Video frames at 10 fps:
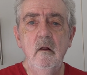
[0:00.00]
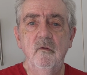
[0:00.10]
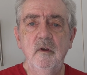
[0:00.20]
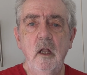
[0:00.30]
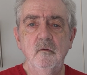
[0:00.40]

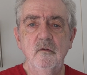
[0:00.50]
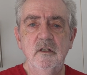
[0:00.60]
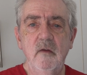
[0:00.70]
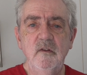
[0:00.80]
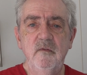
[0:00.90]

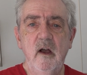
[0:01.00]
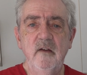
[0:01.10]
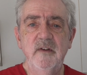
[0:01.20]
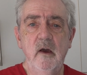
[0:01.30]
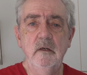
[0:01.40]

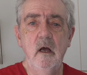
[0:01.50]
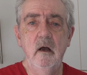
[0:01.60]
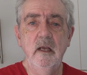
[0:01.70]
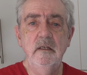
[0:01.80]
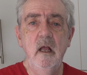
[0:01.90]
375
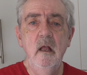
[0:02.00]
Fahrenheit,